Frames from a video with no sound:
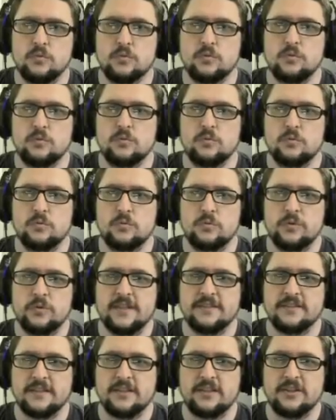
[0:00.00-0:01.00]
Ooh,
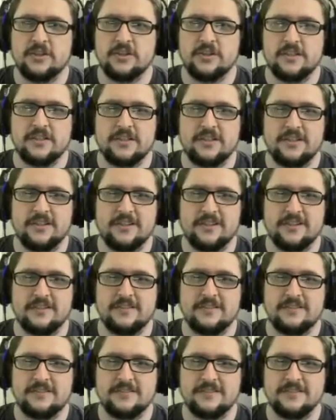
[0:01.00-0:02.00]
that's a good
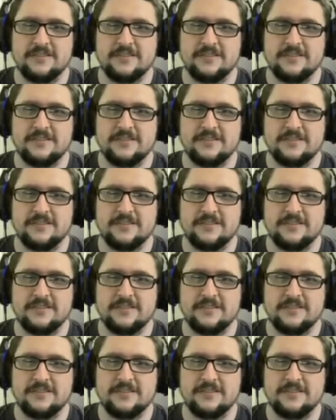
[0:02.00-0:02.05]
card.